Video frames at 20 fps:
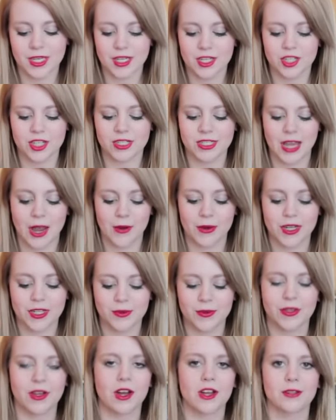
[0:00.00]
it's just how it is
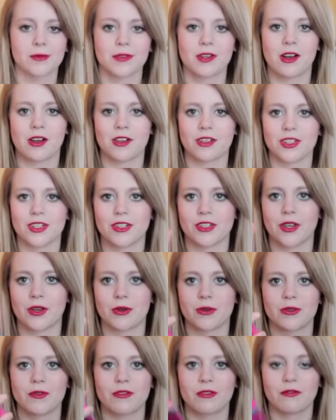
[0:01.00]
with cosmetology
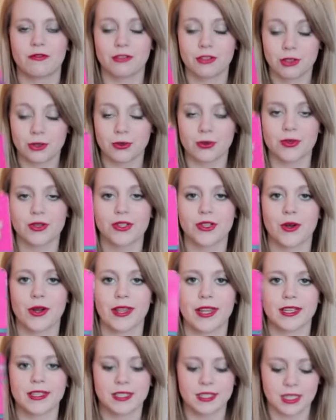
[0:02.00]
school. So I
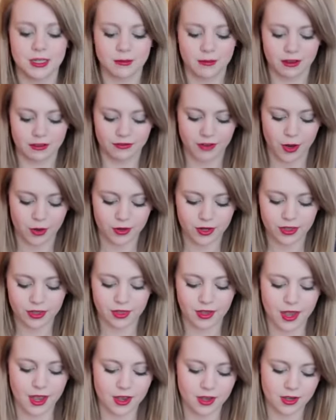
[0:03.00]
like to keep my phone
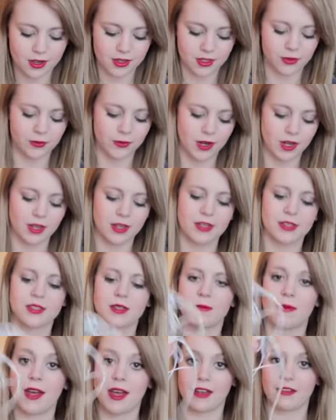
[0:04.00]
in that, as well as
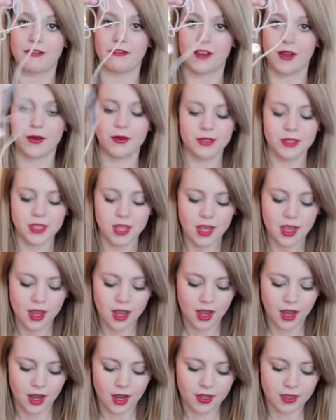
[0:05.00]
some headphones.
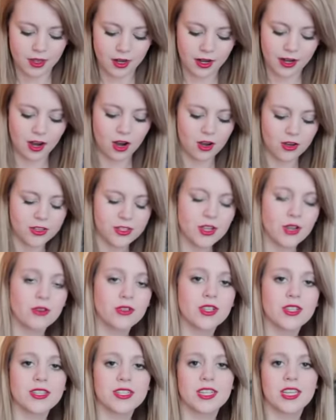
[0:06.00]
And then I also
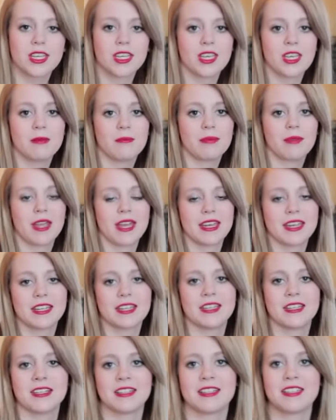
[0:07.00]
just keep like
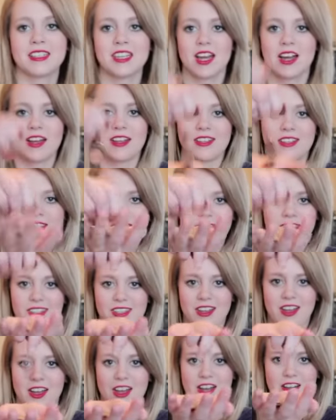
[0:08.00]

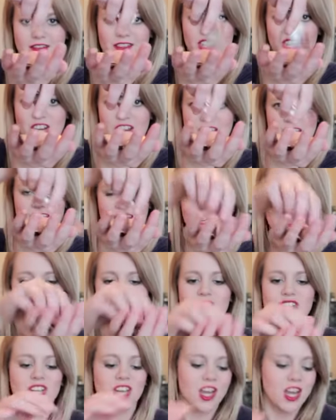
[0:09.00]
tons of
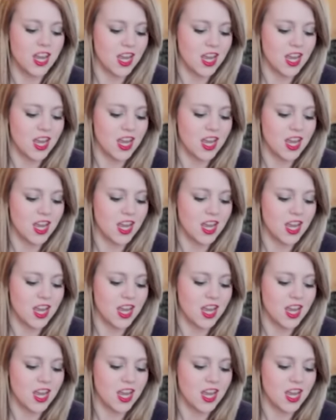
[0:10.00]
change